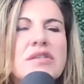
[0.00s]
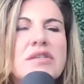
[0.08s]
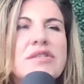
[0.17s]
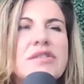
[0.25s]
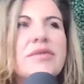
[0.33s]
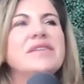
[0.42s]

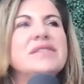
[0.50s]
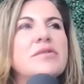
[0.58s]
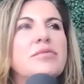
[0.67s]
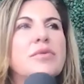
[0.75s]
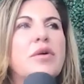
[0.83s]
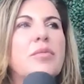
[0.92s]
So give
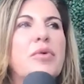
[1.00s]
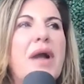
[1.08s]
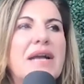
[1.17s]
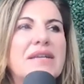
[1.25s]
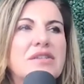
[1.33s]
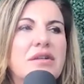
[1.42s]
us a real
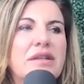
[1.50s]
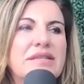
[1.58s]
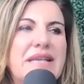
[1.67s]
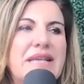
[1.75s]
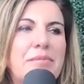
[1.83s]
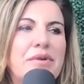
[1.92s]
practical
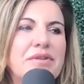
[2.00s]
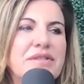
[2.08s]
example.